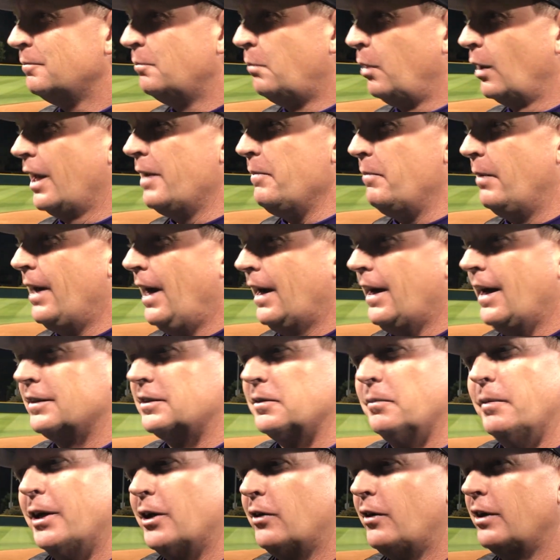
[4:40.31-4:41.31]
Believe me, I got
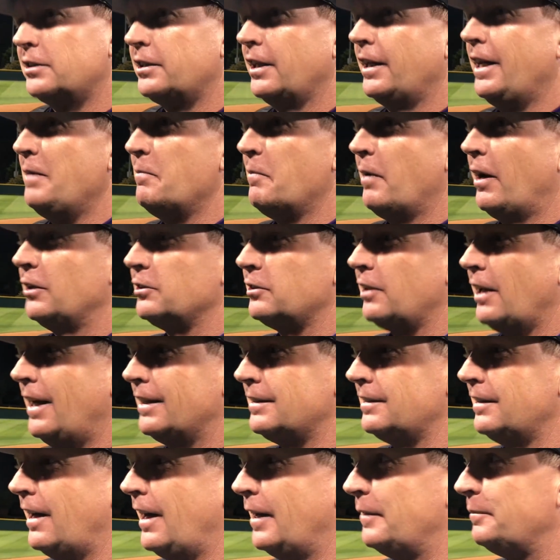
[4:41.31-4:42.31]
some interesting emails
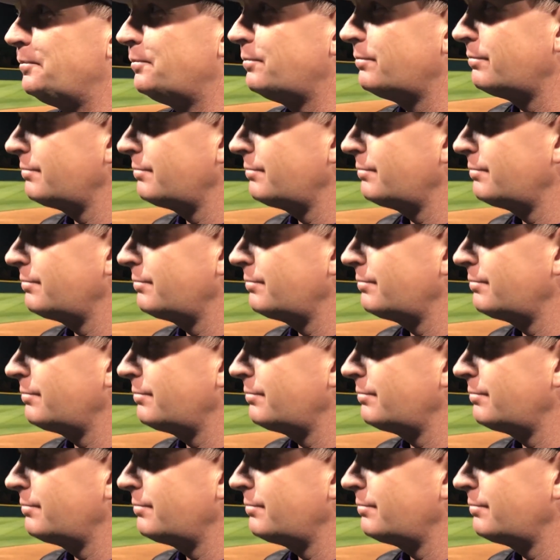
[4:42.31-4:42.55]
last night.